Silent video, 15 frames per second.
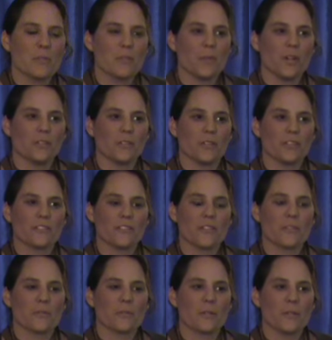to Waldorf
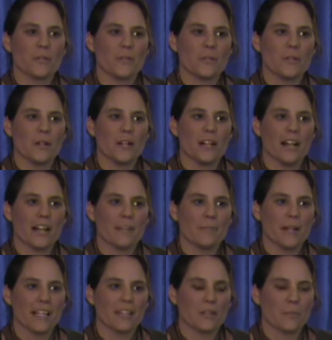through
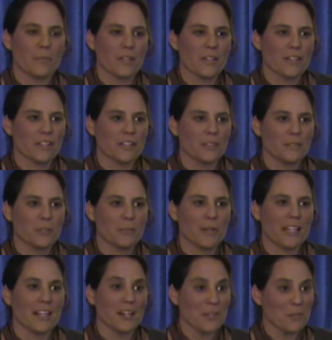my little brother, or my
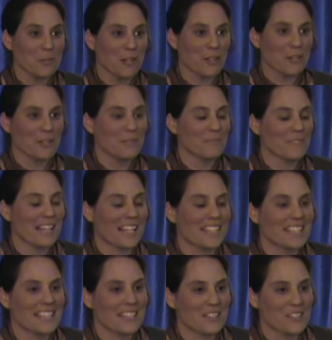younger brother and
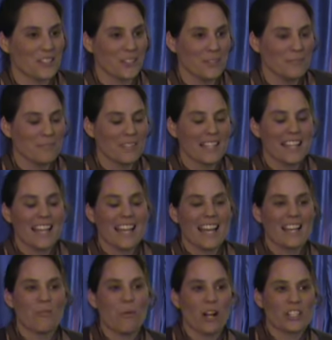sister,
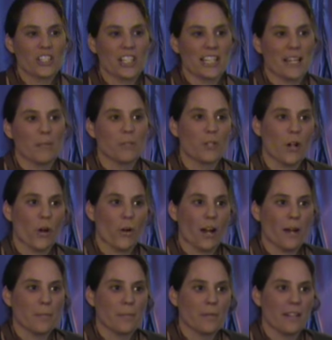watching them grow
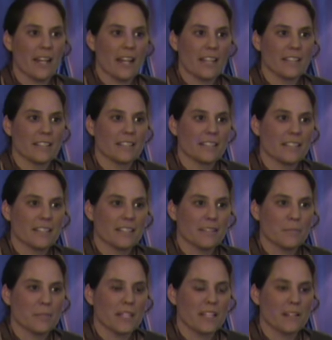up and
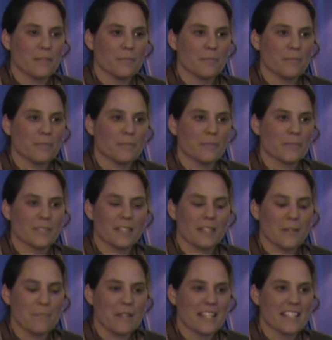become
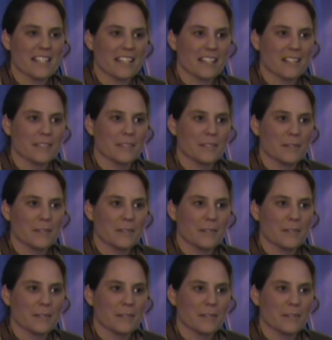amazing